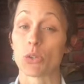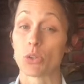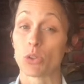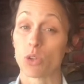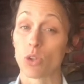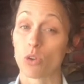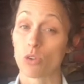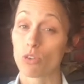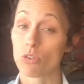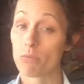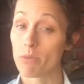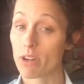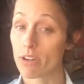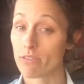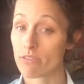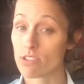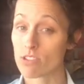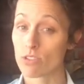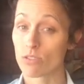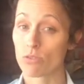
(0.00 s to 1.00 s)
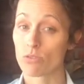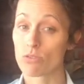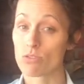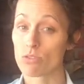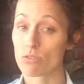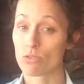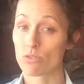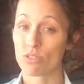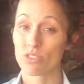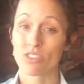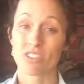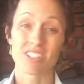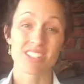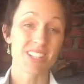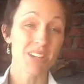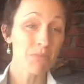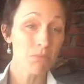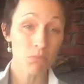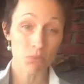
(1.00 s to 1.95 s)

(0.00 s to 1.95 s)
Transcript: local metaphysical store. Some